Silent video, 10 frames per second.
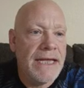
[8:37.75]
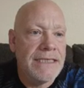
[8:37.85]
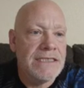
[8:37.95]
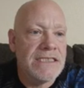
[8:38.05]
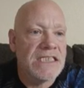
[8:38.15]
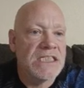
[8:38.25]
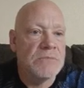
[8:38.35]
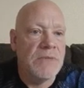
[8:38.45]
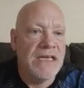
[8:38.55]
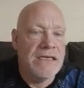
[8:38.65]
and
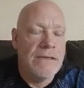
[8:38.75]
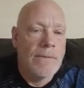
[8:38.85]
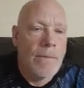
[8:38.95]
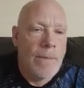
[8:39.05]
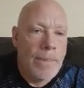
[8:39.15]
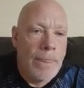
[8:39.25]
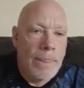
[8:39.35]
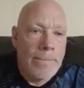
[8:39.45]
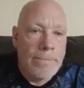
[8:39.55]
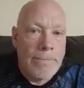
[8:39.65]
spin.
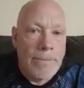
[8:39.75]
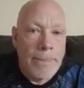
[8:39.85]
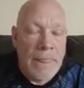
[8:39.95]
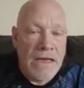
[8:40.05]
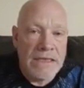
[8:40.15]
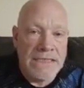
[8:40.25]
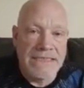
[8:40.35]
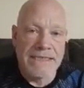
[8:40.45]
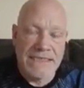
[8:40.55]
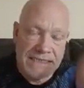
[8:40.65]
All right, he's at
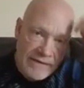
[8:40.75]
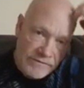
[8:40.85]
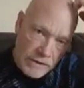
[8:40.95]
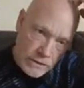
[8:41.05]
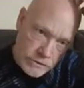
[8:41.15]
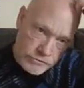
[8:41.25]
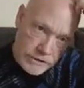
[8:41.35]
700.